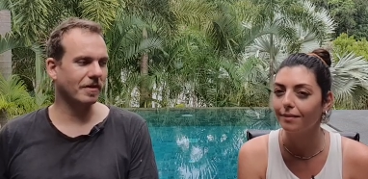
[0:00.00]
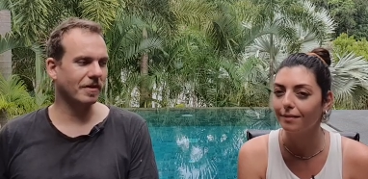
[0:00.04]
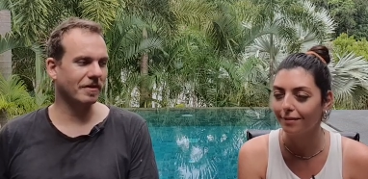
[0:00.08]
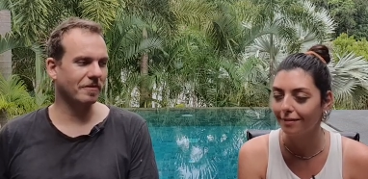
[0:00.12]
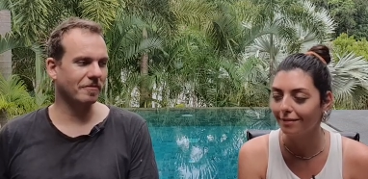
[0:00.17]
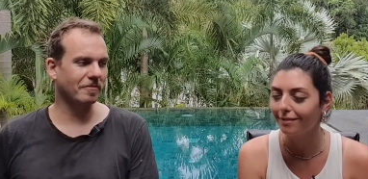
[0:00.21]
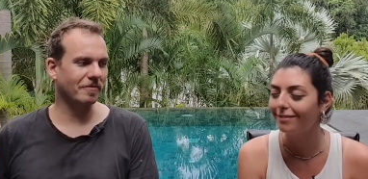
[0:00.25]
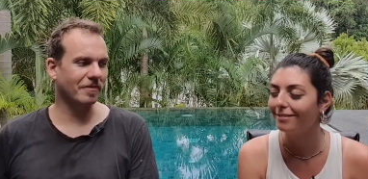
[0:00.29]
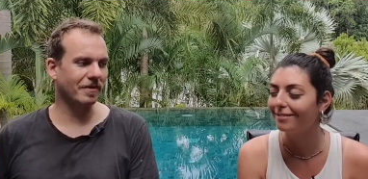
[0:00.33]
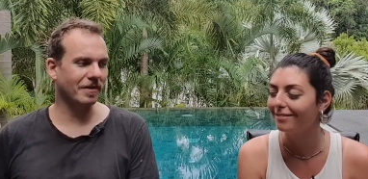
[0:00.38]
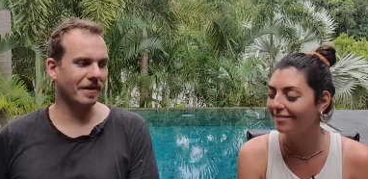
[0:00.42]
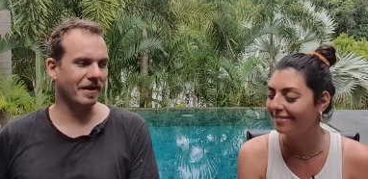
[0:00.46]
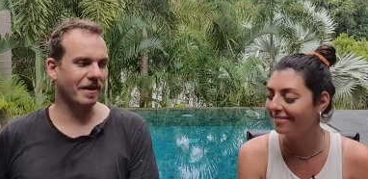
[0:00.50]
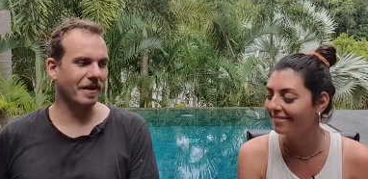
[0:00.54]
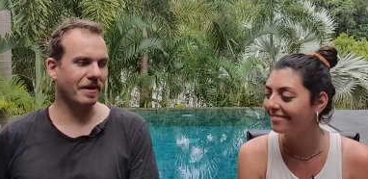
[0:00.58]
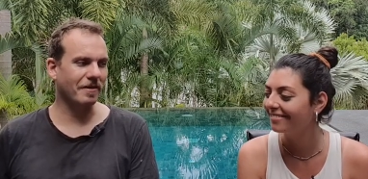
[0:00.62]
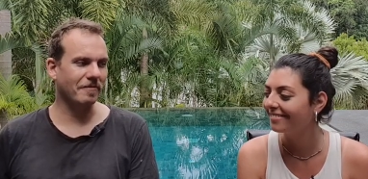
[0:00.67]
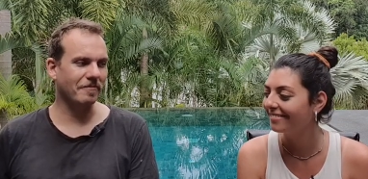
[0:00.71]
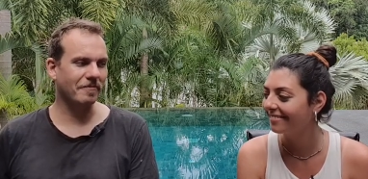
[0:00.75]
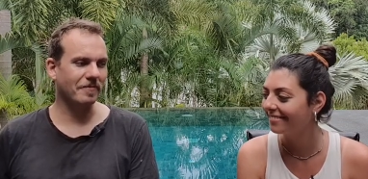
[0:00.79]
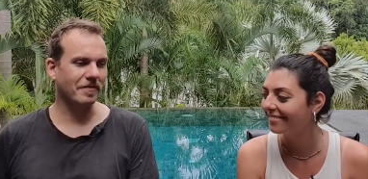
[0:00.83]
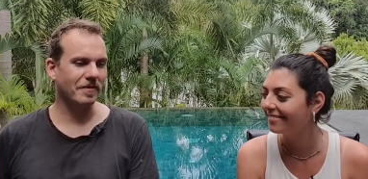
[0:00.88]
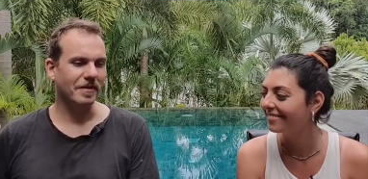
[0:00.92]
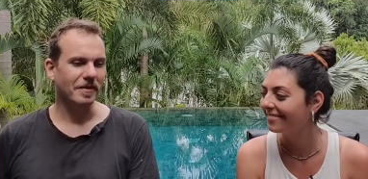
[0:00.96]
Speaker 1: I want to
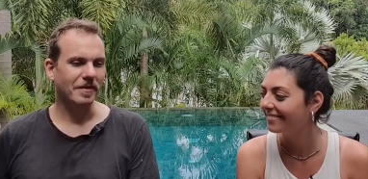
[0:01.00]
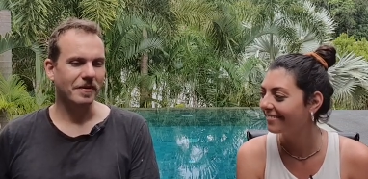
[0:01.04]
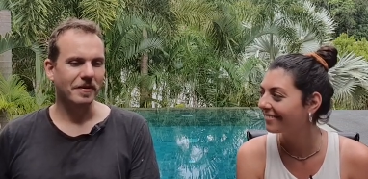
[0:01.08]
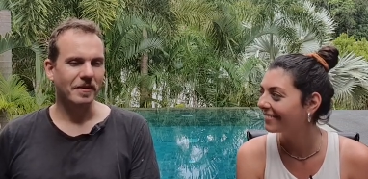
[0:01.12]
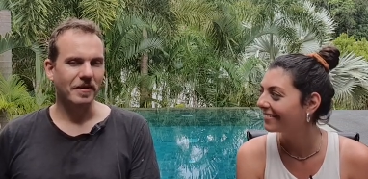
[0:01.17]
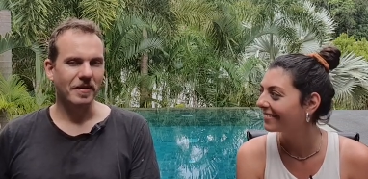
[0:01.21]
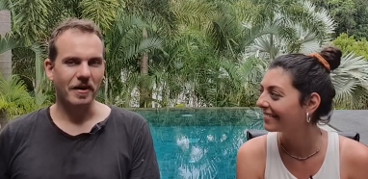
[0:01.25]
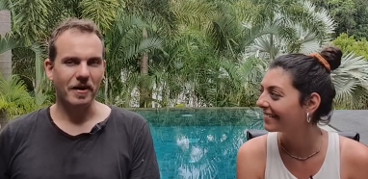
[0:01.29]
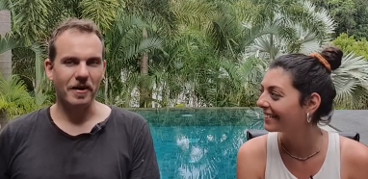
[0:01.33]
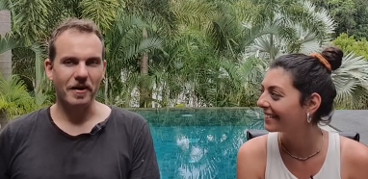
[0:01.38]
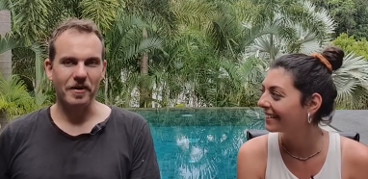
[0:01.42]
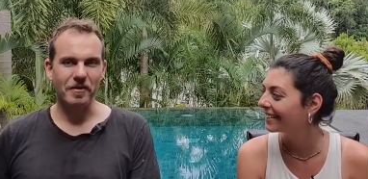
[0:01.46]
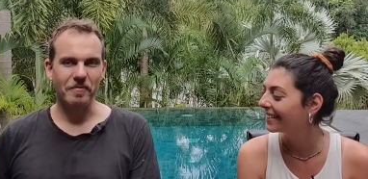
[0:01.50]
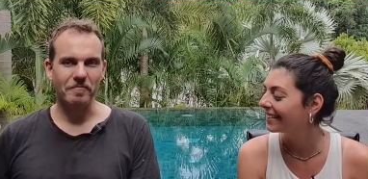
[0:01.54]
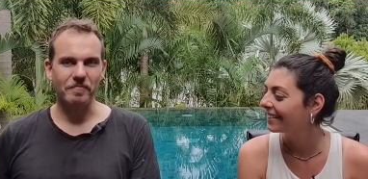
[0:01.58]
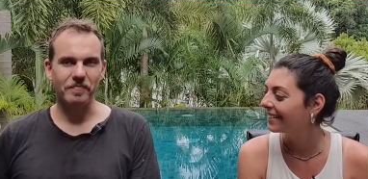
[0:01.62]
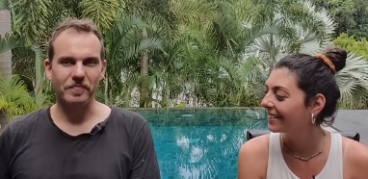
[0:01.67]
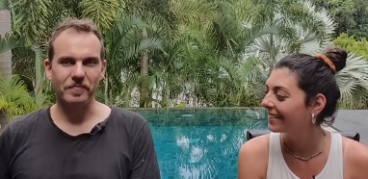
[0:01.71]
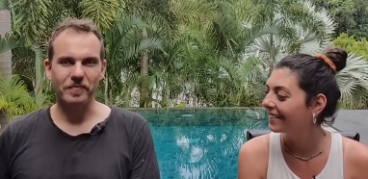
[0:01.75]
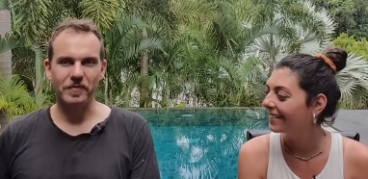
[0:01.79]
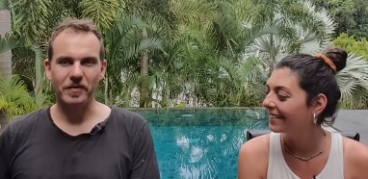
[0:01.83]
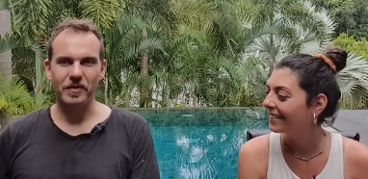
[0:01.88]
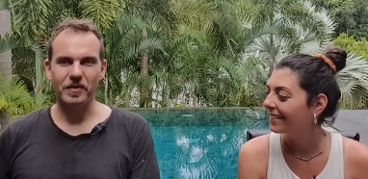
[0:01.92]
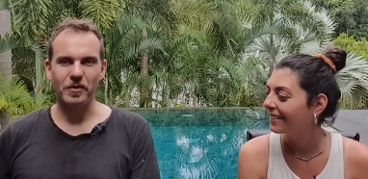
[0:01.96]
have
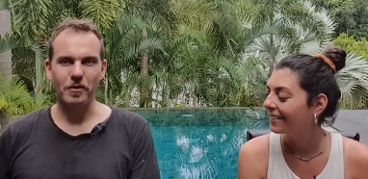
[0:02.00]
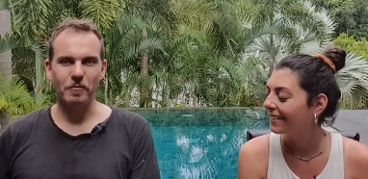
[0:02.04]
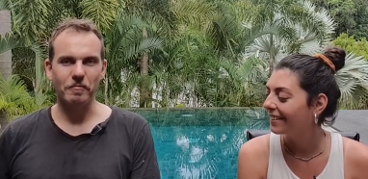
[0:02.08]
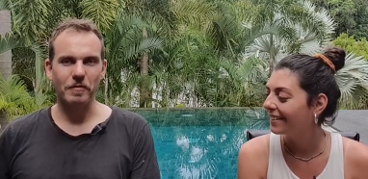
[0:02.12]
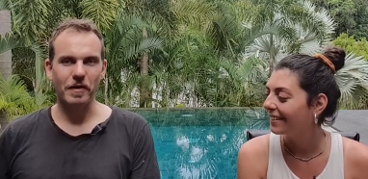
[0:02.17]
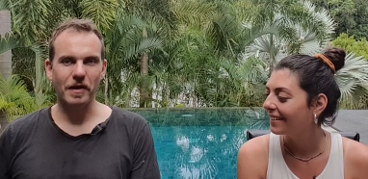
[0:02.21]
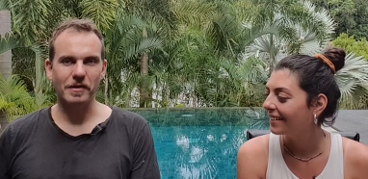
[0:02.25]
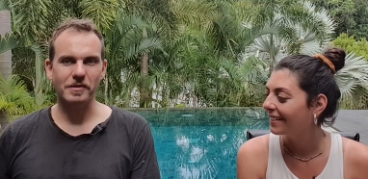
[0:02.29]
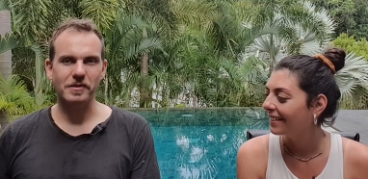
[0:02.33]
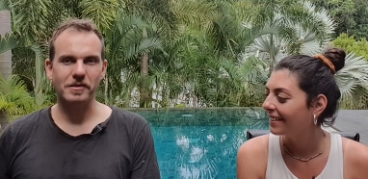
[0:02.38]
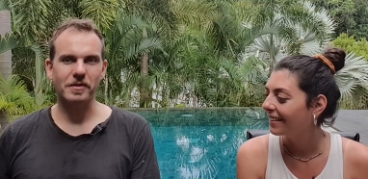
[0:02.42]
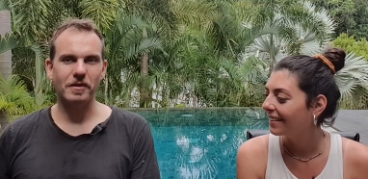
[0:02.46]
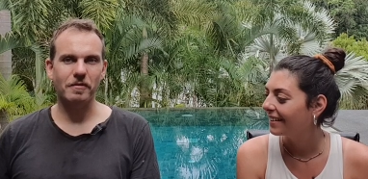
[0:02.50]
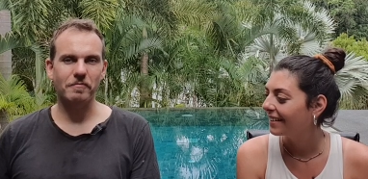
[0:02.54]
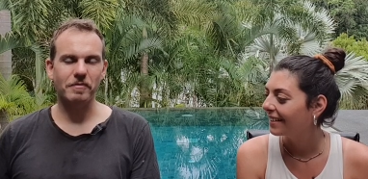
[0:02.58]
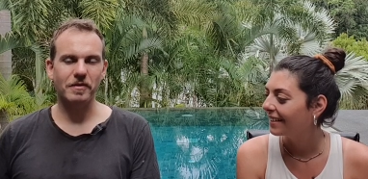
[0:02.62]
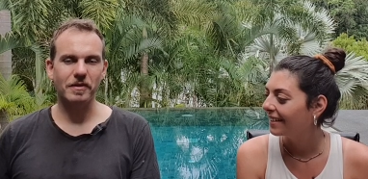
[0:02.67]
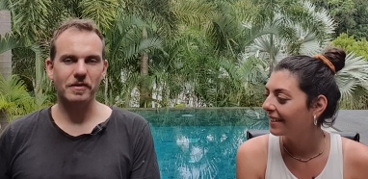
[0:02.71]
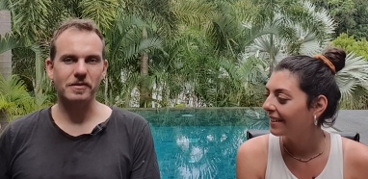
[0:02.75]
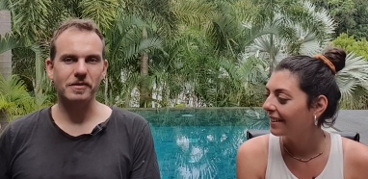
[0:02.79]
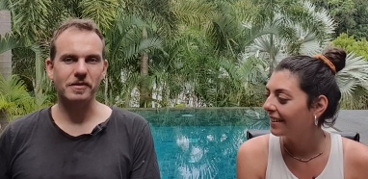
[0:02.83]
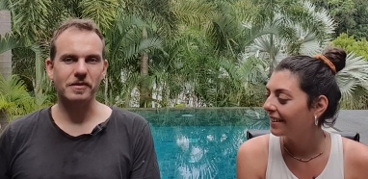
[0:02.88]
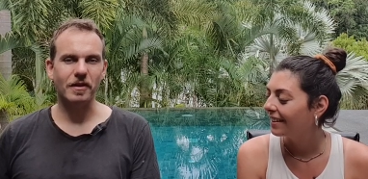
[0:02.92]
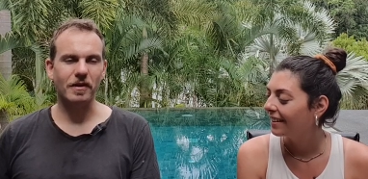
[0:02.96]
um, you know, pasta,
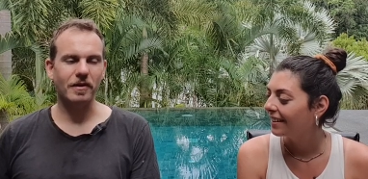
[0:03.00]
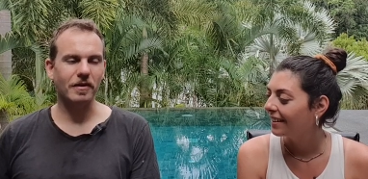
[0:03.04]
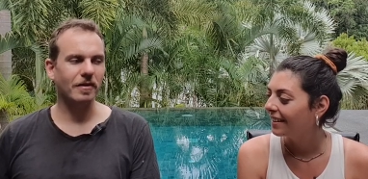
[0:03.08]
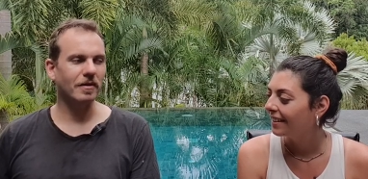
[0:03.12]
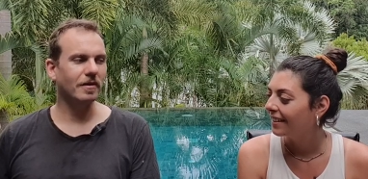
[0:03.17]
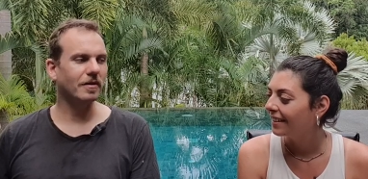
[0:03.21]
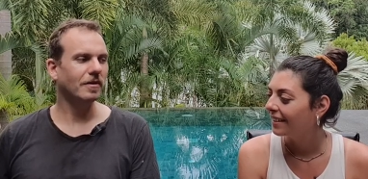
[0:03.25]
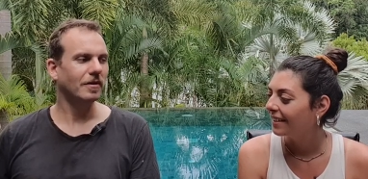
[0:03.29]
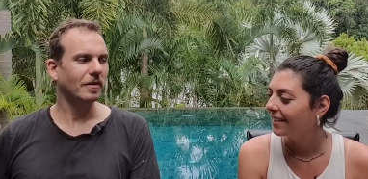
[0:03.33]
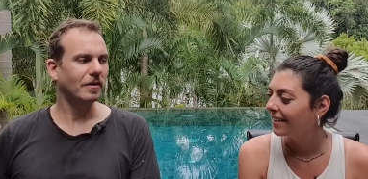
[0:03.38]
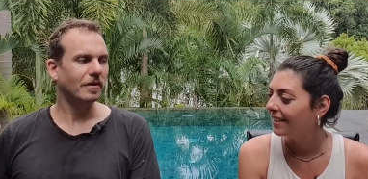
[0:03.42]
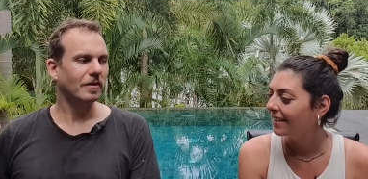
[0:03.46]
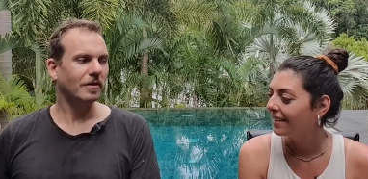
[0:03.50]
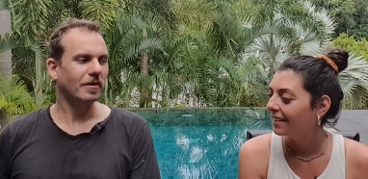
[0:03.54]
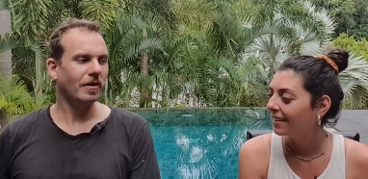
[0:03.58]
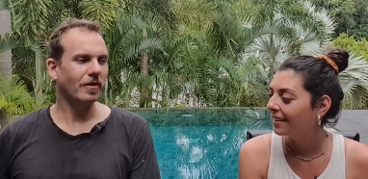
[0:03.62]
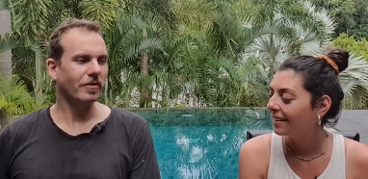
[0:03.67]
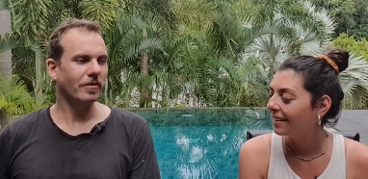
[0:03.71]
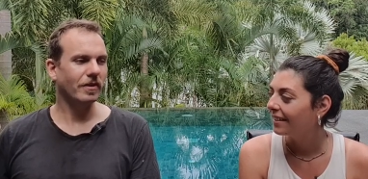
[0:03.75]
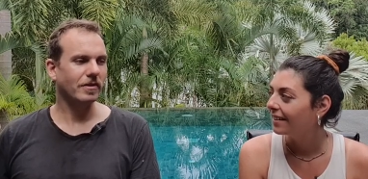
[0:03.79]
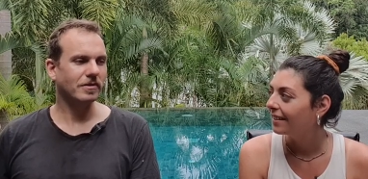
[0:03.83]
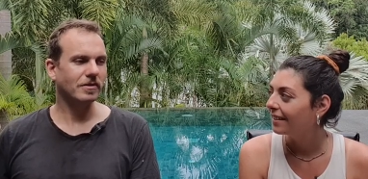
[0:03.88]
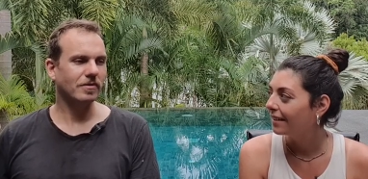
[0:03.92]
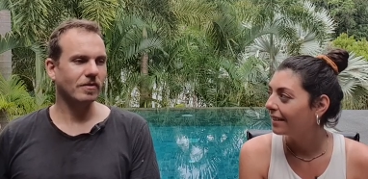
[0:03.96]
pizza,
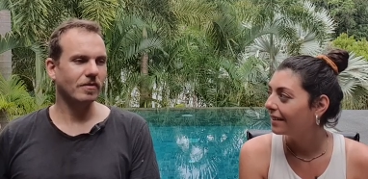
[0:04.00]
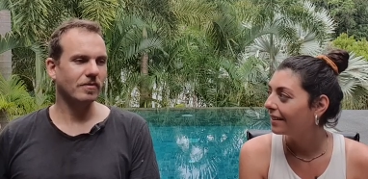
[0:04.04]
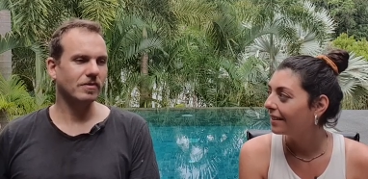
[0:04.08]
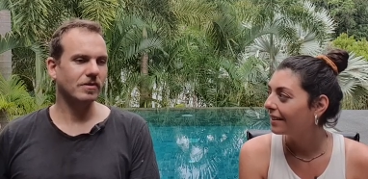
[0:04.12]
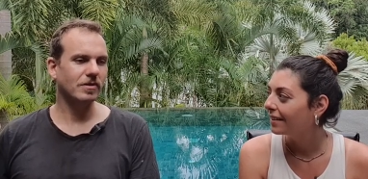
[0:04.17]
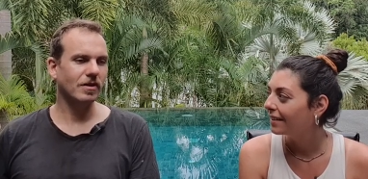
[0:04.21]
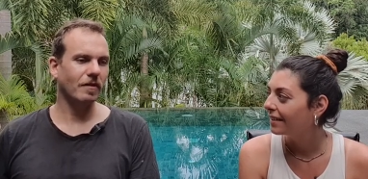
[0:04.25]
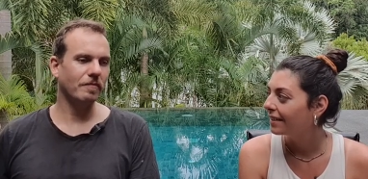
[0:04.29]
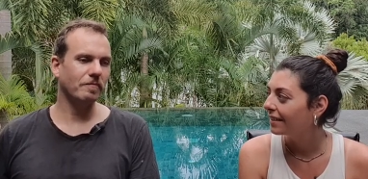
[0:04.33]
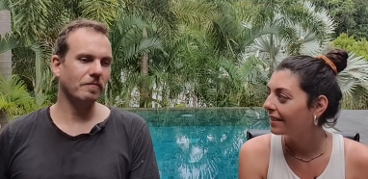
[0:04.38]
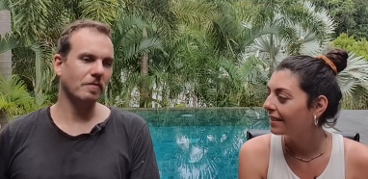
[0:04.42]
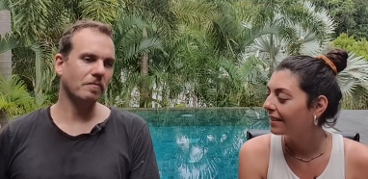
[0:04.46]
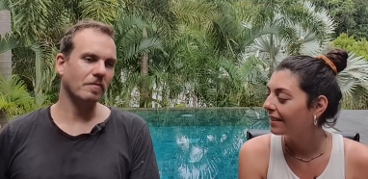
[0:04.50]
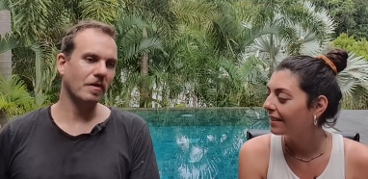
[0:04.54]
all that sort of stuff.